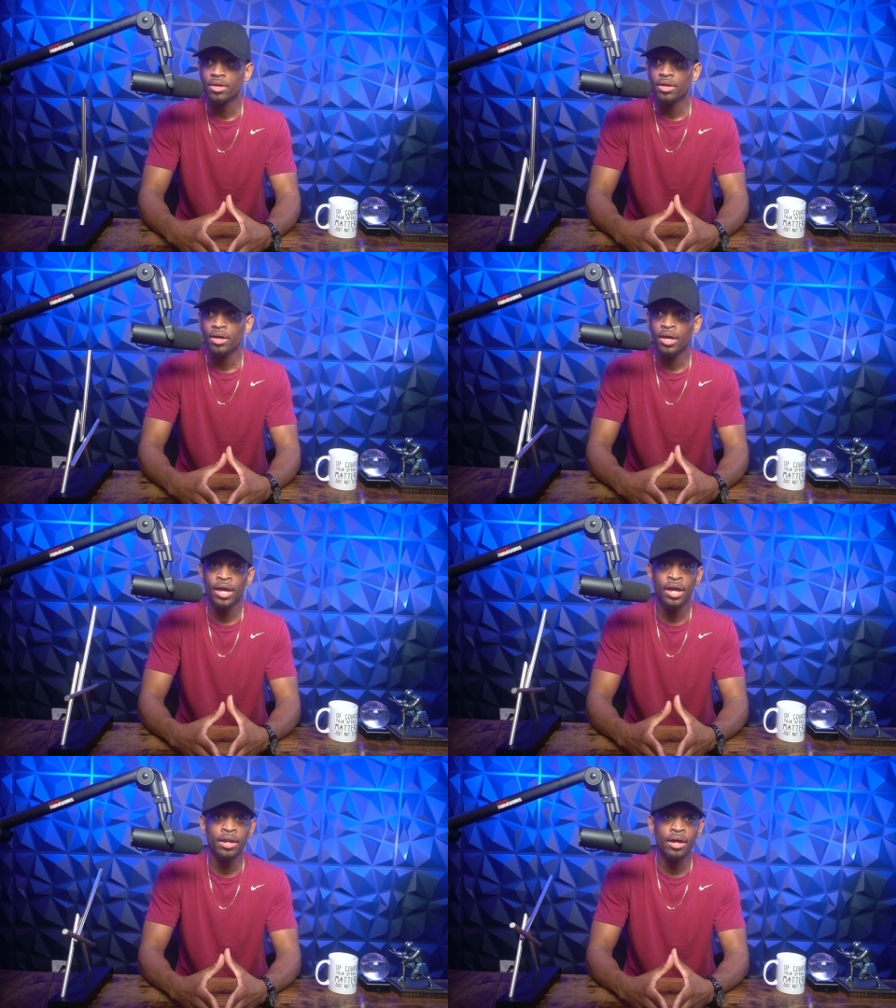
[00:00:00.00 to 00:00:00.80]

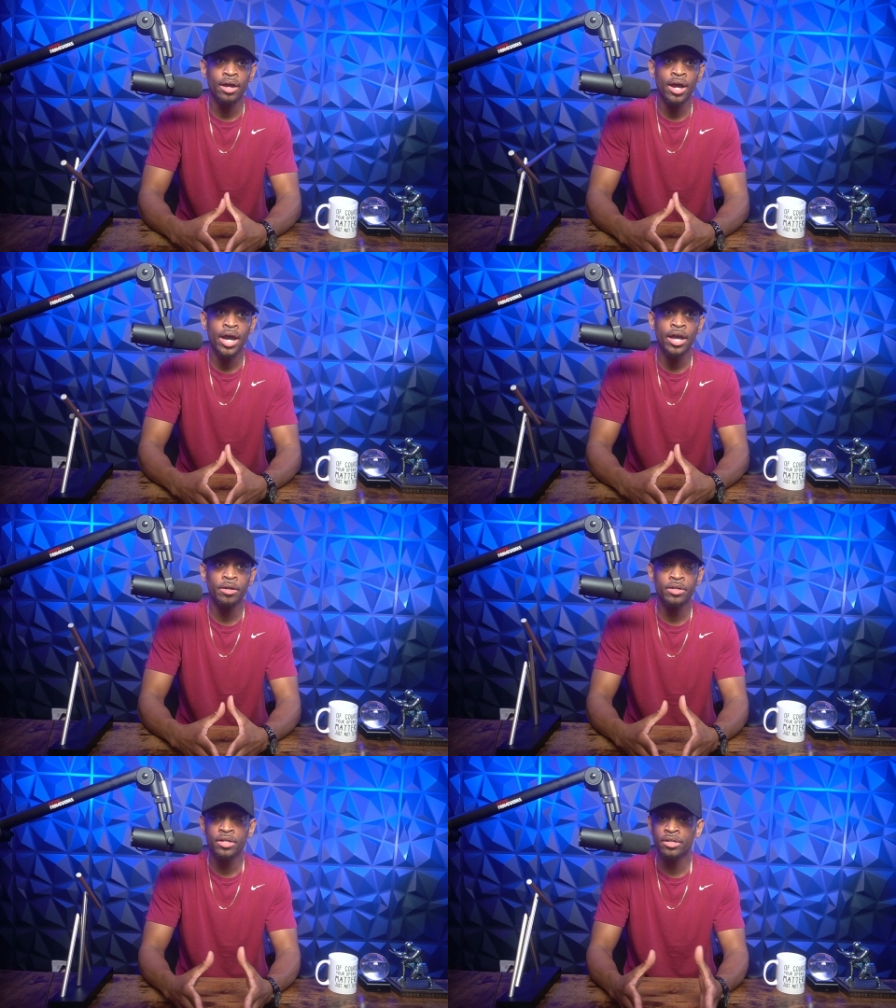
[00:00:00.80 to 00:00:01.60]
And I
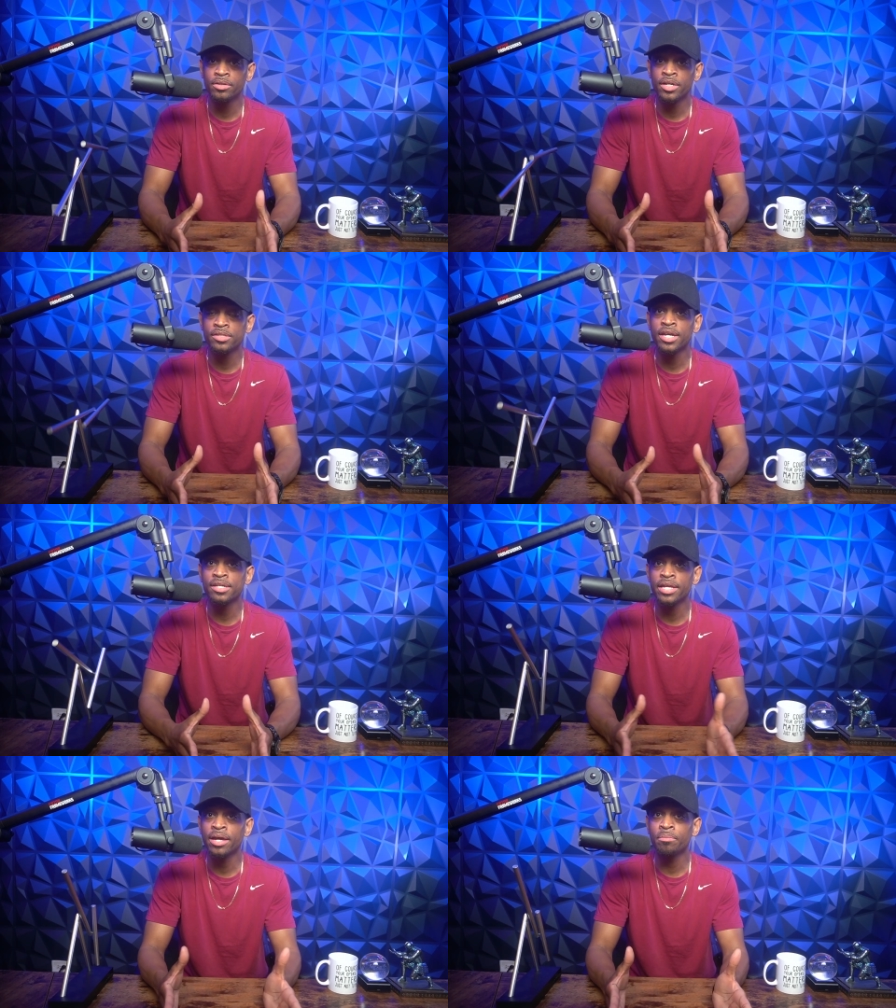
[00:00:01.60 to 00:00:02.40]
could attest
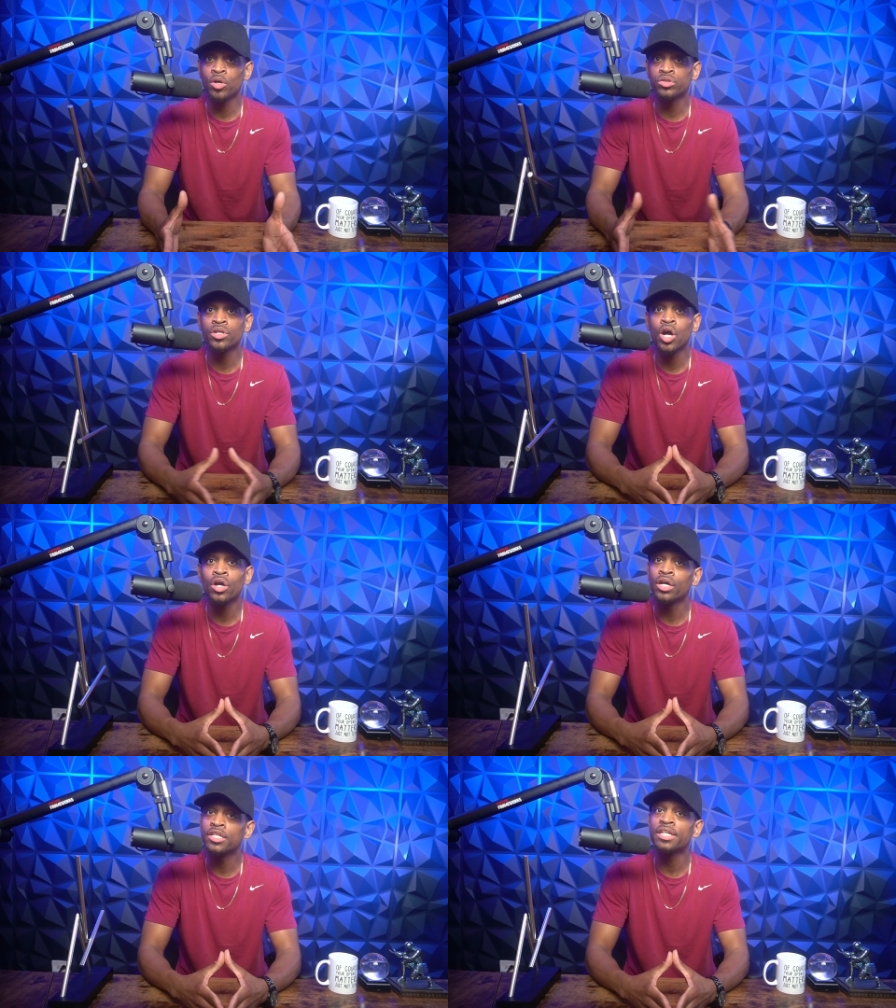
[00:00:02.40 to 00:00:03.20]
that most of y'all are
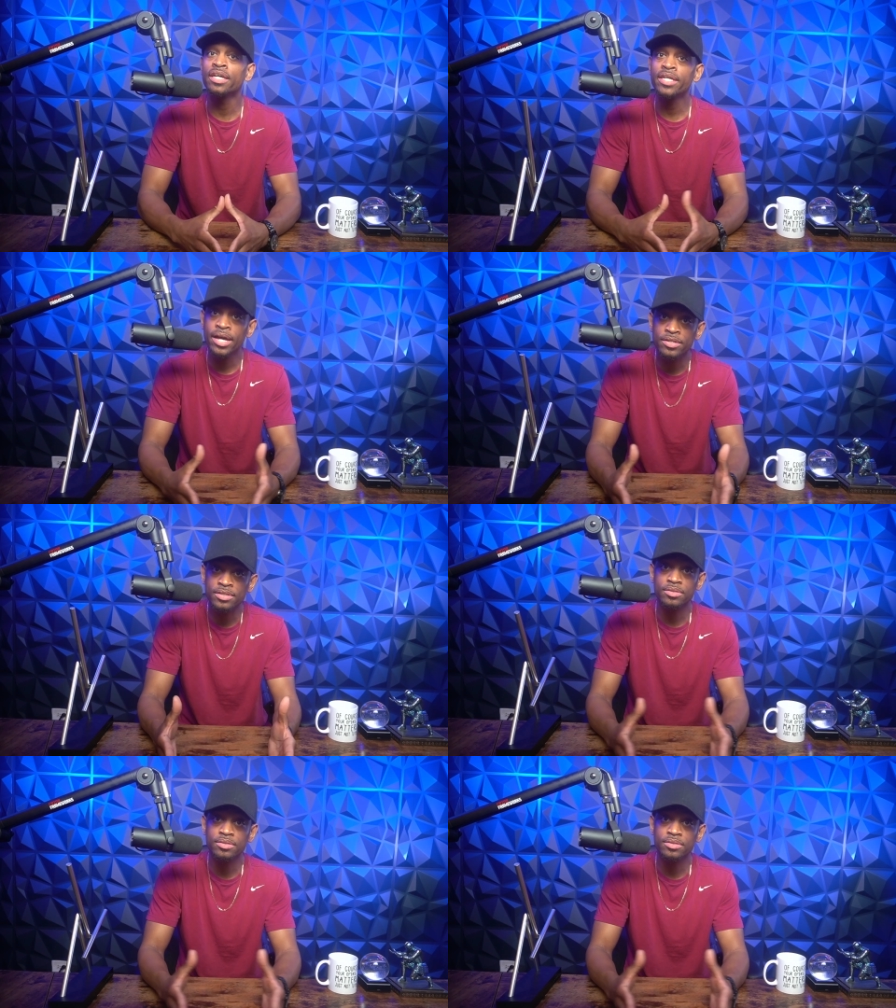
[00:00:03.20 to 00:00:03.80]
going to say yes.